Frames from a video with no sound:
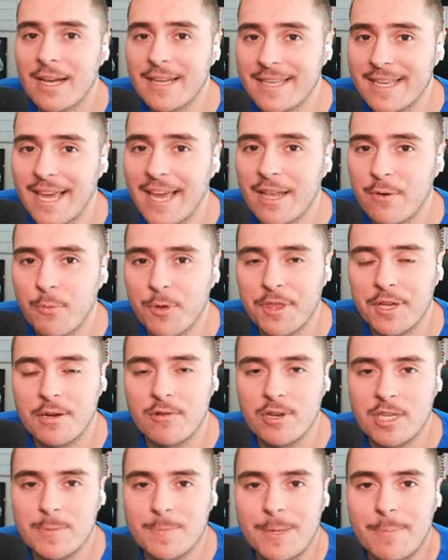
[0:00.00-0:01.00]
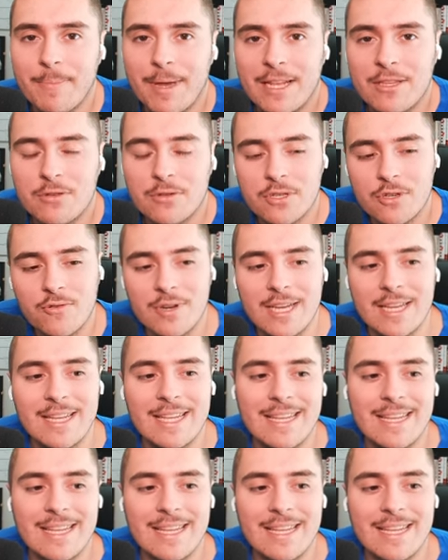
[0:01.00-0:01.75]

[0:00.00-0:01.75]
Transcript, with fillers: Again, with the crispy menu screen,